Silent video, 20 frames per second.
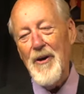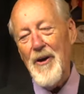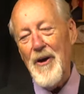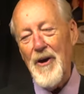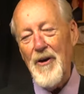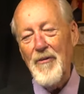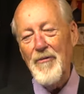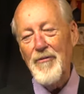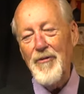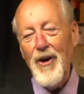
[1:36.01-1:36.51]

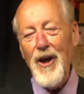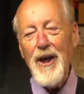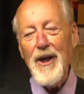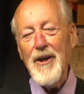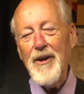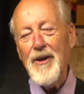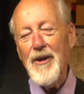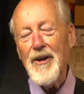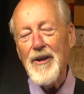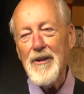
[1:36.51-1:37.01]
a
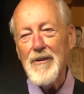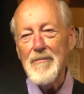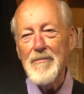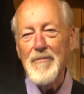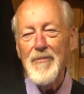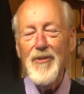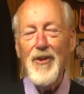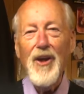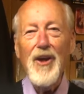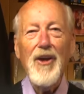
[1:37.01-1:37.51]
fake
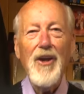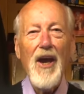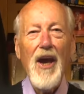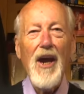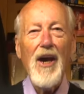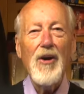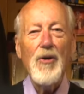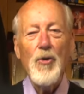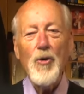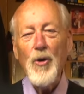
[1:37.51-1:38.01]
um,
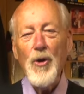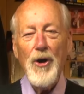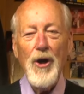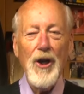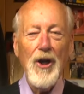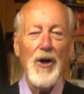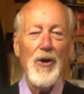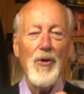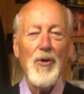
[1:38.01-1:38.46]
decal on it,